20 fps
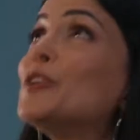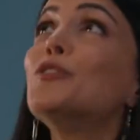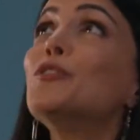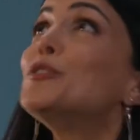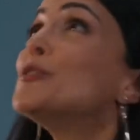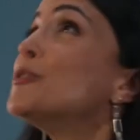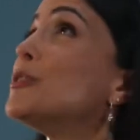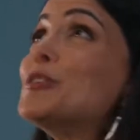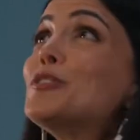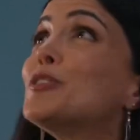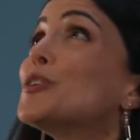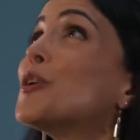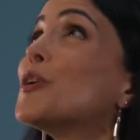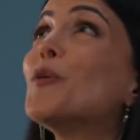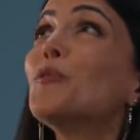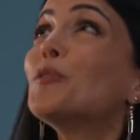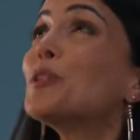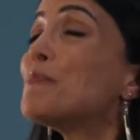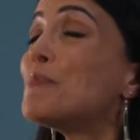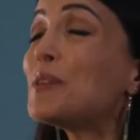your duty should
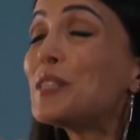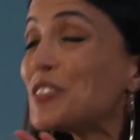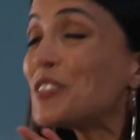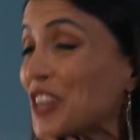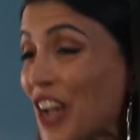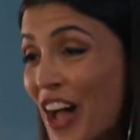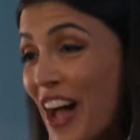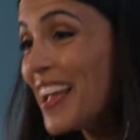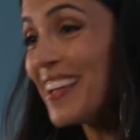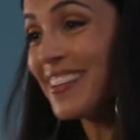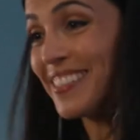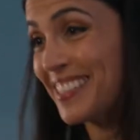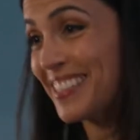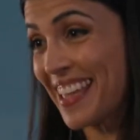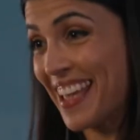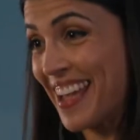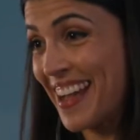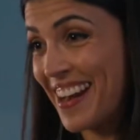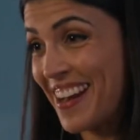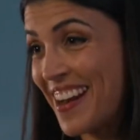only be
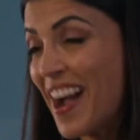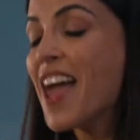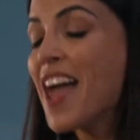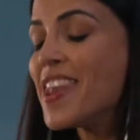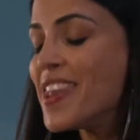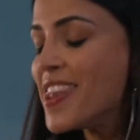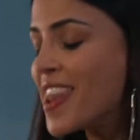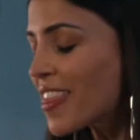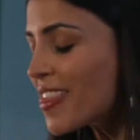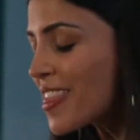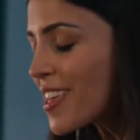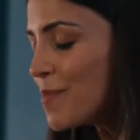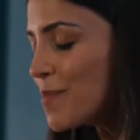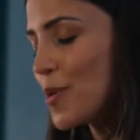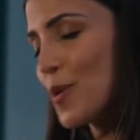childcare, nothing